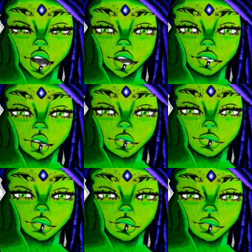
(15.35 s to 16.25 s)

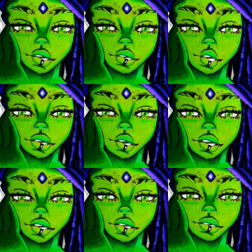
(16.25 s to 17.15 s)
Also, please keep an
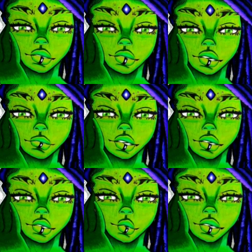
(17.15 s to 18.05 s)
eye out for my
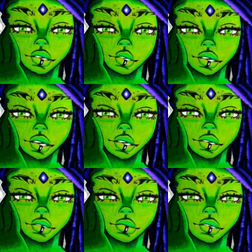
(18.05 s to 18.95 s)
community
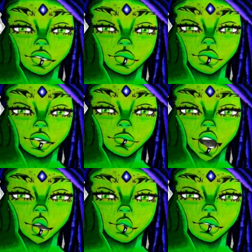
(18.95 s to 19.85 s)
tab
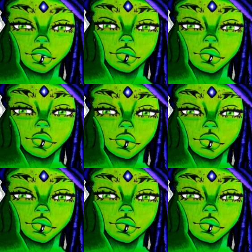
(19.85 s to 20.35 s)
tomorrow.